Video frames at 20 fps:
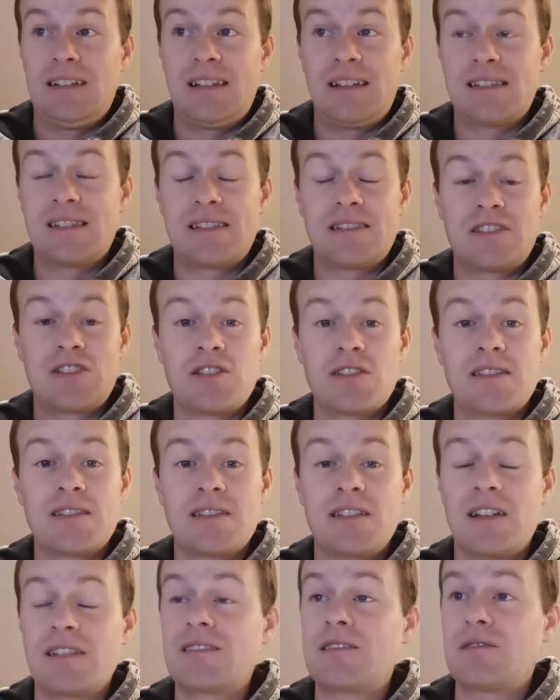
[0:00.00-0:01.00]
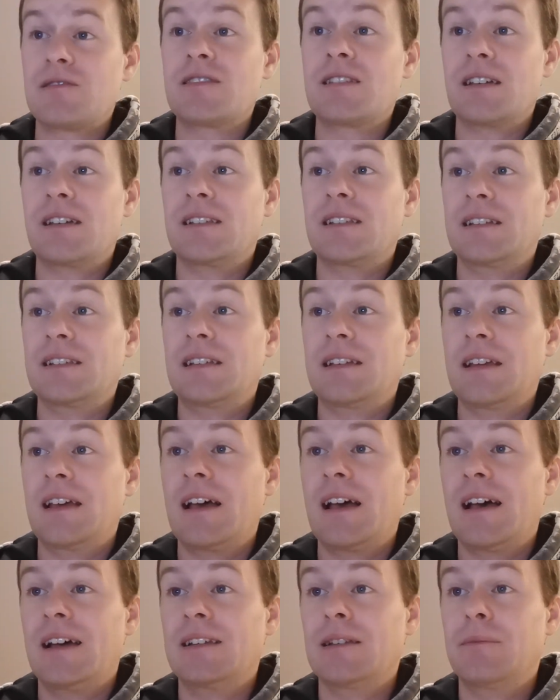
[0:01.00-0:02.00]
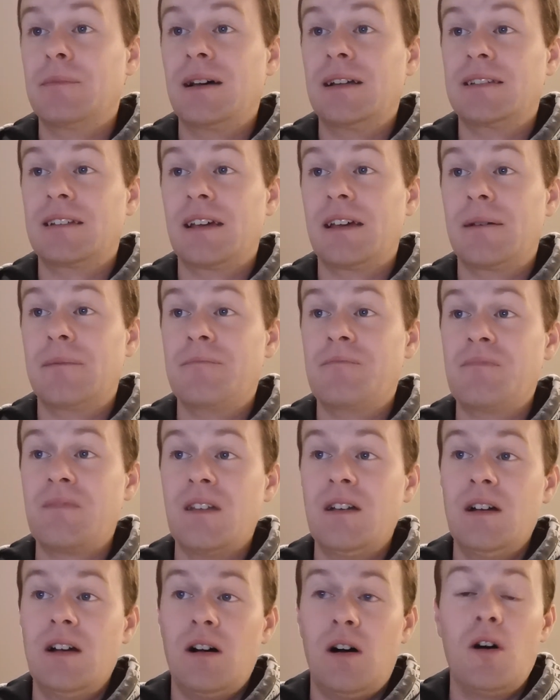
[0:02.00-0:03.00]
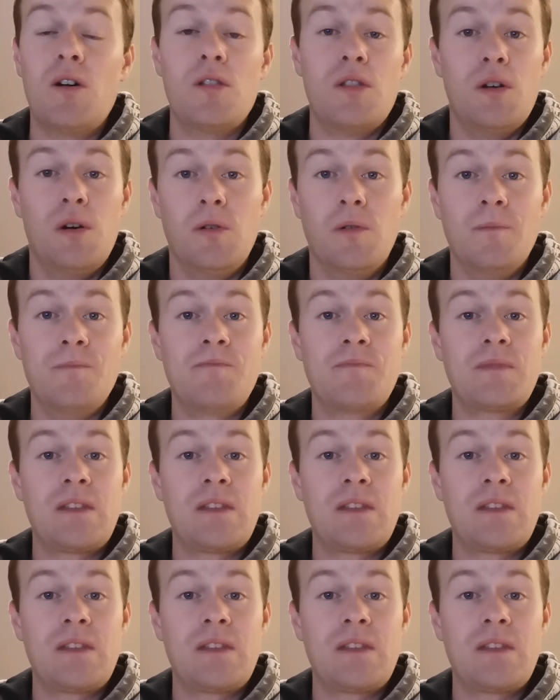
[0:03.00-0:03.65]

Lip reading: it's just nuts to say that he had a bad game. Although,